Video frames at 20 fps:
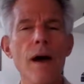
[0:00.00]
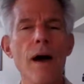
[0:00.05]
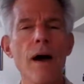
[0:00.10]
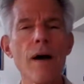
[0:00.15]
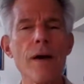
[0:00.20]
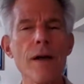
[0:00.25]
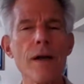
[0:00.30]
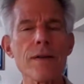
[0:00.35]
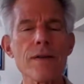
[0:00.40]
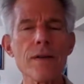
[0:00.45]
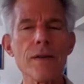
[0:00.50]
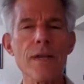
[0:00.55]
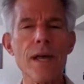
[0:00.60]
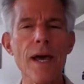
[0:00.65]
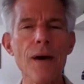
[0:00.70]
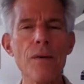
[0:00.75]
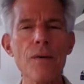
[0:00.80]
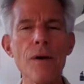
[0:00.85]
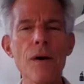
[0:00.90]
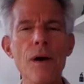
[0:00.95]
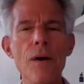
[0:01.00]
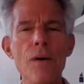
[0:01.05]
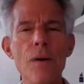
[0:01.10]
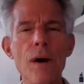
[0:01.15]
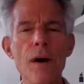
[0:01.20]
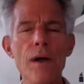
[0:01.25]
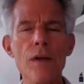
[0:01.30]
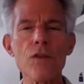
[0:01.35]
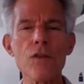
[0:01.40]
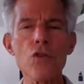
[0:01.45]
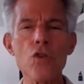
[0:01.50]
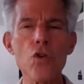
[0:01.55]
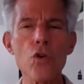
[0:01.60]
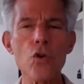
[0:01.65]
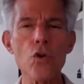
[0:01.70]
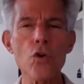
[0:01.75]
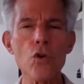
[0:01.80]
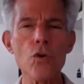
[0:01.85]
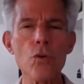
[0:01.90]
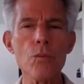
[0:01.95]
Okay, so now we'll go on
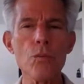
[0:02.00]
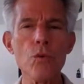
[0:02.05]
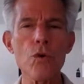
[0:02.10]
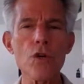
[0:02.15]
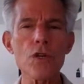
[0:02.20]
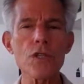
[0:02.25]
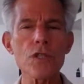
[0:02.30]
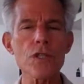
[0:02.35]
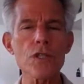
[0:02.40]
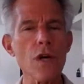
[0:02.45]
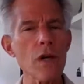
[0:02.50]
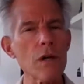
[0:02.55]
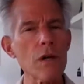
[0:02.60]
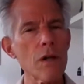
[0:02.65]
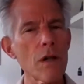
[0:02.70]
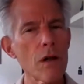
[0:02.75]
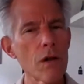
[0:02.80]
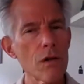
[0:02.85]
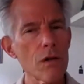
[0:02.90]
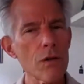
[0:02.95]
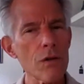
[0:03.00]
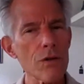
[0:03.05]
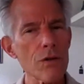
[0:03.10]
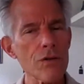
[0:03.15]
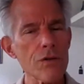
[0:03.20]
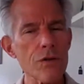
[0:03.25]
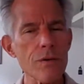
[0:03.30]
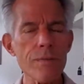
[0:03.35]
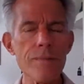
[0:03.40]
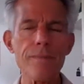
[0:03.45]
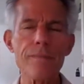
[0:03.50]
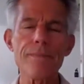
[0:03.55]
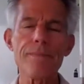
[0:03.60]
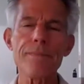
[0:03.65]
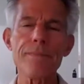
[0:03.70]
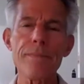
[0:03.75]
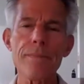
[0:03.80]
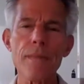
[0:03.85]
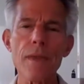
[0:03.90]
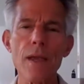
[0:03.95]
to more subtle holds.
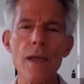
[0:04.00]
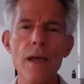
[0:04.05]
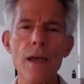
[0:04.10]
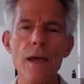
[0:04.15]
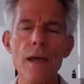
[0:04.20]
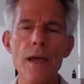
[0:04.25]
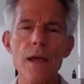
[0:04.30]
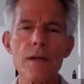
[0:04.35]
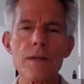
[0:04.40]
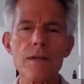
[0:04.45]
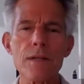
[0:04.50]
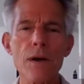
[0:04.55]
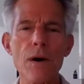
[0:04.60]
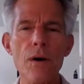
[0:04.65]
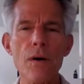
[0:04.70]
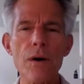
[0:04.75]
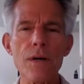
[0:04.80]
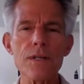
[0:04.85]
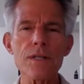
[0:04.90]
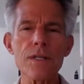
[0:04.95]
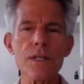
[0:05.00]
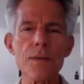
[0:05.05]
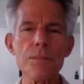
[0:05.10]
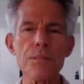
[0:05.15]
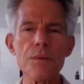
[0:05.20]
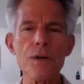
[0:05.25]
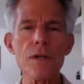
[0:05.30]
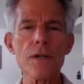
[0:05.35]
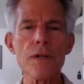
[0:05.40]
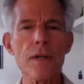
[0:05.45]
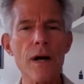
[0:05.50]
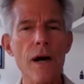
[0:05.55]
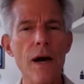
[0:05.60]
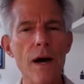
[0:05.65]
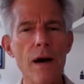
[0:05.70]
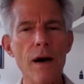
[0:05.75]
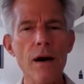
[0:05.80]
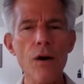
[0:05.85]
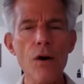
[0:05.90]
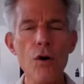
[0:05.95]
So a simple
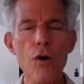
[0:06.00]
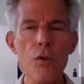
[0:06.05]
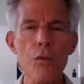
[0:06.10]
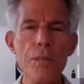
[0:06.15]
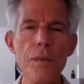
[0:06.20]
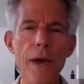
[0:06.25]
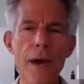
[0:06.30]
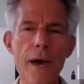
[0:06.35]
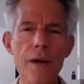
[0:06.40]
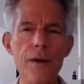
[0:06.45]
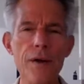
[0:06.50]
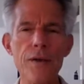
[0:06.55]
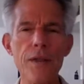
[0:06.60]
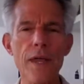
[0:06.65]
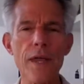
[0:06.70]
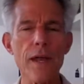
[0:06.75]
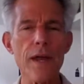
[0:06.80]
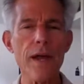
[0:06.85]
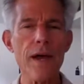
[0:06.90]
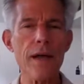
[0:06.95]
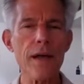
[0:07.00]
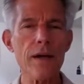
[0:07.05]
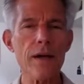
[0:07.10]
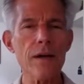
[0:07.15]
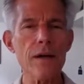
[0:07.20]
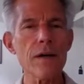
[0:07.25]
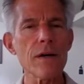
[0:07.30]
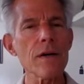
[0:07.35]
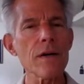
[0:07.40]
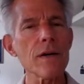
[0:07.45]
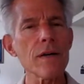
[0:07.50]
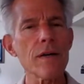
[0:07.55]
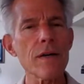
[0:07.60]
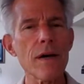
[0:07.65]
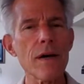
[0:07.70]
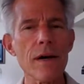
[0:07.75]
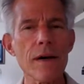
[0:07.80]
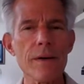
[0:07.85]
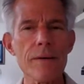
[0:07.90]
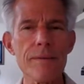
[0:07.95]
hold pattern that I could
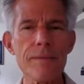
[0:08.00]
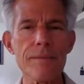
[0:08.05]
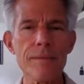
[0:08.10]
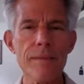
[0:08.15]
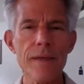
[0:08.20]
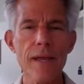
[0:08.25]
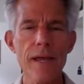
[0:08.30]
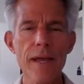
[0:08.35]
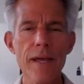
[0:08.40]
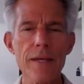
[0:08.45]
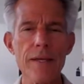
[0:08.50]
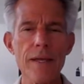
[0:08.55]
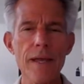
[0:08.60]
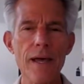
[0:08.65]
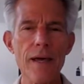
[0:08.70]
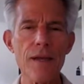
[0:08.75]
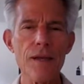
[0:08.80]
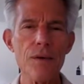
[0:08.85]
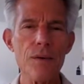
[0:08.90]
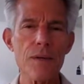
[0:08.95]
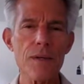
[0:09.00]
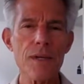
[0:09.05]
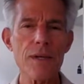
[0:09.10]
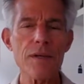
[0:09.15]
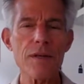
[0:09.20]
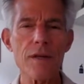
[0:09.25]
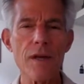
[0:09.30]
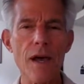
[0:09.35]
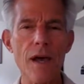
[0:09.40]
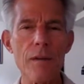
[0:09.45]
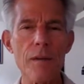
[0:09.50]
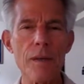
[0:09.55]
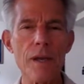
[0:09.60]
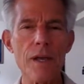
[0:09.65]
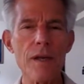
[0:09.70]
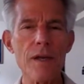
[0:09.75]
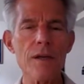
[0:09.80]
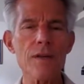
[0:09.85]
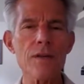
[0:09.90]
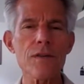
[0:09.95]
tell you at this time
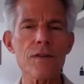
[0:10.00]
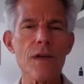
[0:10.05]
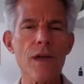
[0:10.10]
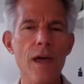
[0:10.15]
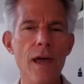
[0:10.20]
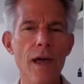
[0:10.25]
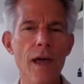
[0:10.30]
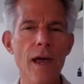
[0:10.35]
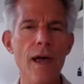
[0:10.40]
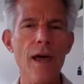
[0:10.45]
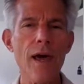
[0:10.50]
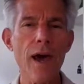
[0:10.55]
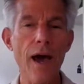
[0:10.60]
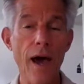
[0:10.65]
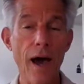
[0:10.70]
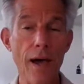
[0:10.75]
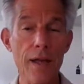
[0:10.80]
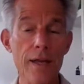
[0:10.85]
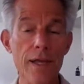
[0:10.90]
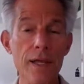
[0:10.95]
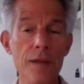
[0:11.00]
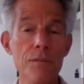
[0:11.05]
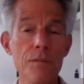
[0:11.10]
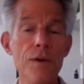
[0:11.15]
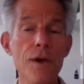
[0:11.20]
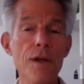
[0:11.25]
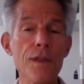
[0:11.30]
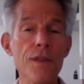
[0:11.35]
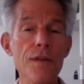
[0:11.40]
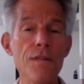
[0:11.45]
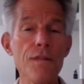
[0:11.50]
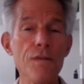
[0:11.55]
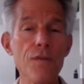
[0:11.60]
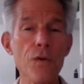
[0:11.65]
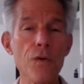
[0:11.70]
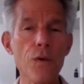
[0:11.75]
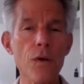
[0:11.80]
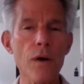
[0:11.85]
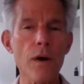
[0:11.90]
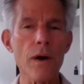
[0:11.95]
is an in-breath of
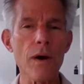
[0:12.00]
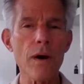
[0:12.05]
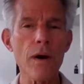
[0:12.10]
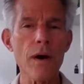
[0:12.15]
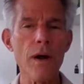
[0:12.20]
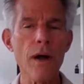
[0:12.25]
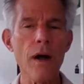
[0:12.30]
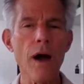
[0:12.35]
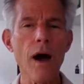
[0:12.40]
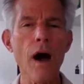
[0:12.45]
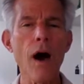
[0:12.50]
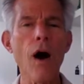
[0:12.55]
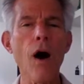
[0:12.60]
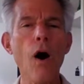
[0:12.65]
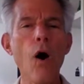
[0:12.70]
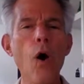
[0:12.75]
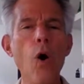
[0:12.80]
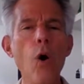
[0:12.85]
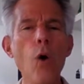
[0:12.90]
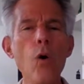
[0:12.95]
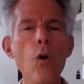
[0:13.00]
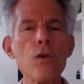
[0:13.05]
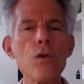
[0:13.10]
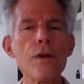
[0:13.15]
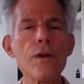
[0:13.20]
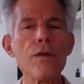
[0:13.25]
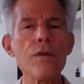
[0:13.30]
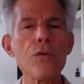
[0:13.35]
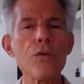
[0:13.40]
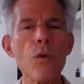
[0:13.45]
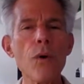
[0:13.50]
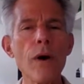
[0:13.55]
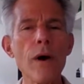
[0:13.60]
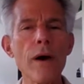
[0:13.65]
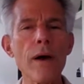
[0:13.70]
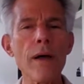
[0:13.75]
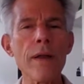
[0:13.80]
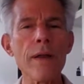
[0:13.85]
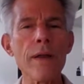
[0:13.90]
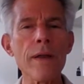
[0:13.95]
4, a hold of
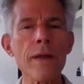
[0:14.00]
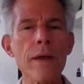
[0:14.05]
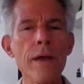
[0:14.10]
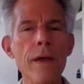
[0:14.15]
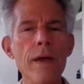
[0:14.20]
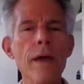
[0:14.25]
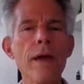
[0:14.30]
1,